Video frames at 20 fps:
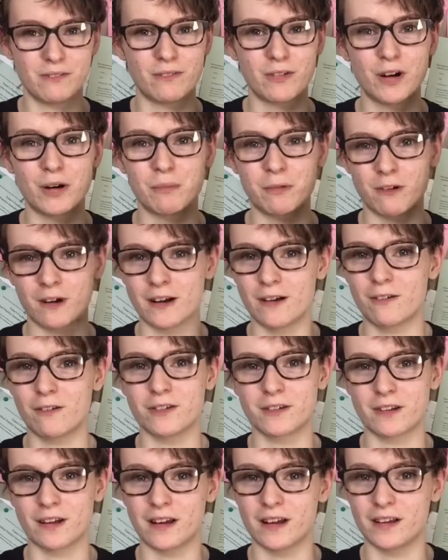You've got to
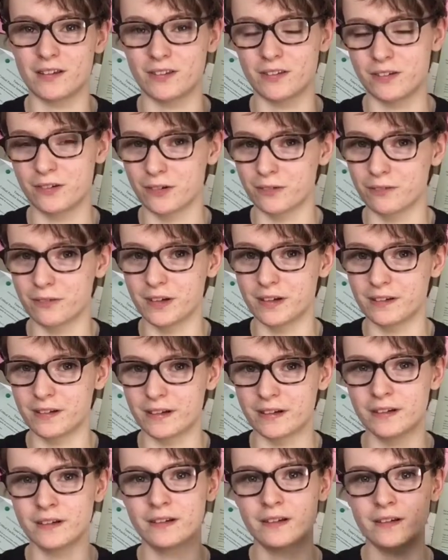prioritise your
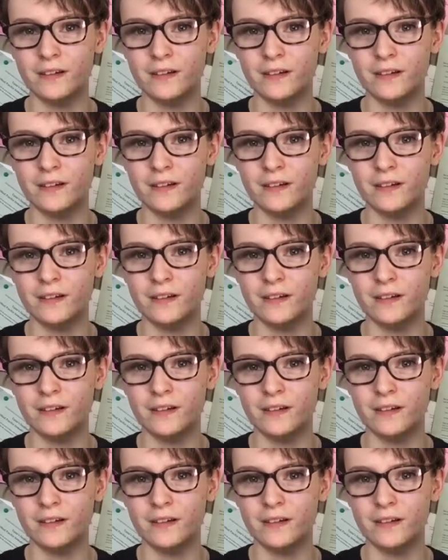reading.